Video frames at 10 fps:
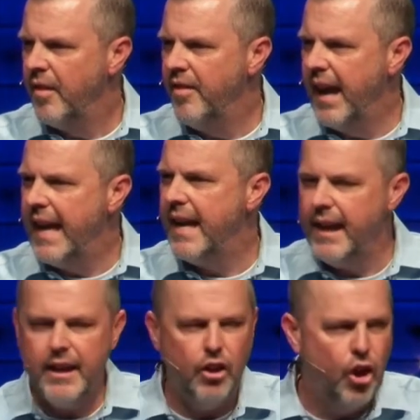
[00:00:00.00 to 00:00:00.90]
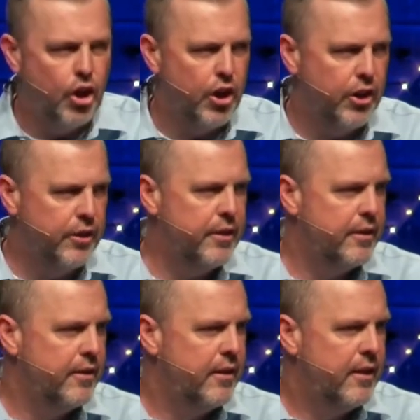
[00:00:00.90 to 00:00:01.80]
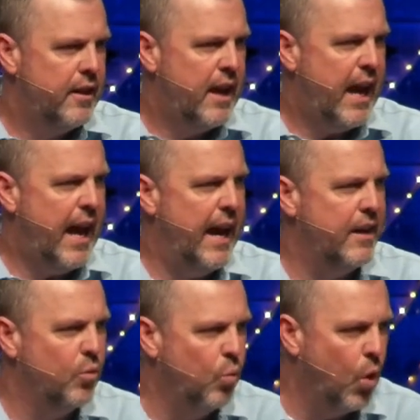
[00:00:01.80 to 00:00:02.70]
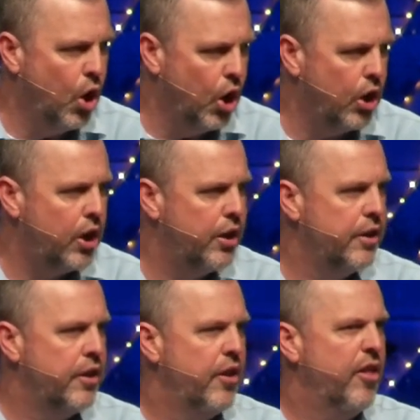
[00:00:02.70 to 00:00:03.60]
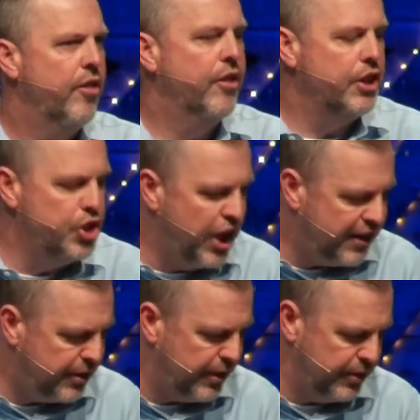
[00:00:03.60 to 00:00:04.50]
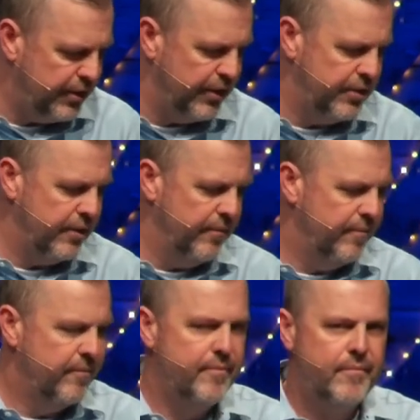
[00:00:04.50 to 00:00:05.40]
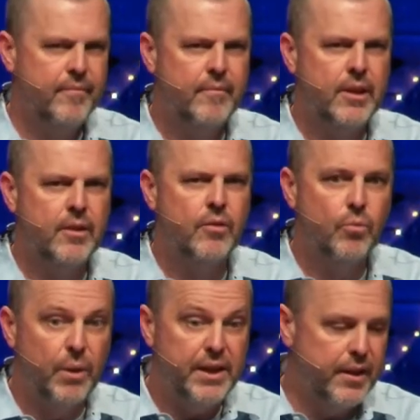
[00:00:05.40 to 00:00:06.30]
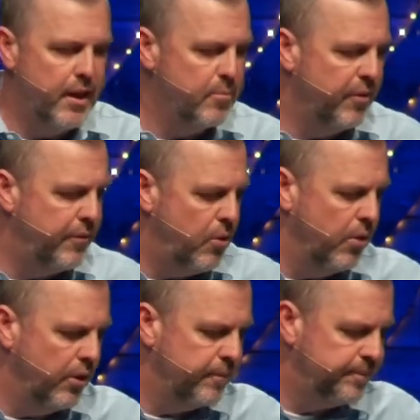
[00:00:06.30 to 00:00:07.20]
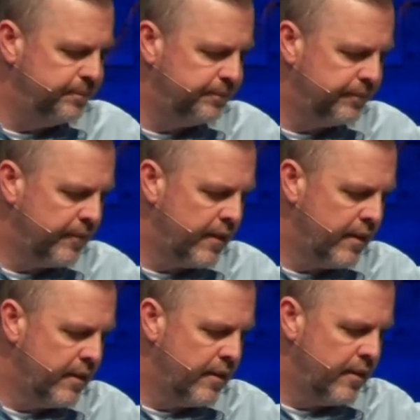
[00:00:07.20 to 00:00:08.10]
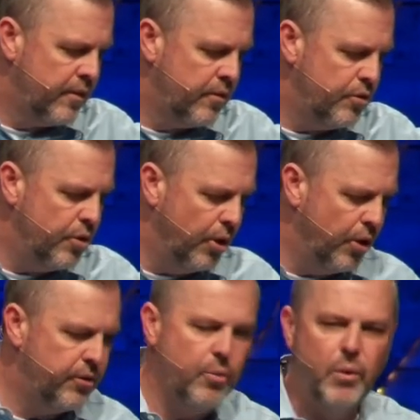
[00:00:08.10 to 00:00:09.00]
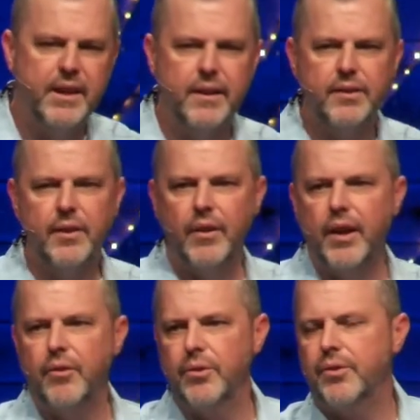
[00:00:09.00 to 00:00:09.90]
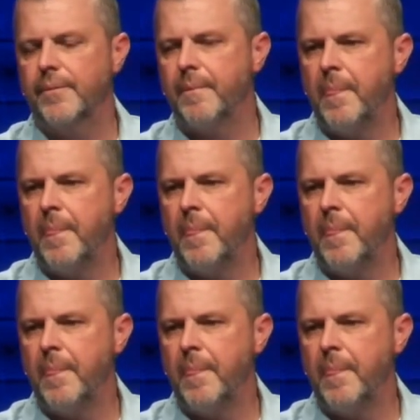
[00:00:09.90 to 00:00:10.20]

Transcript: They had learned how to work the justice system. Reason number four you hurt the witness of others.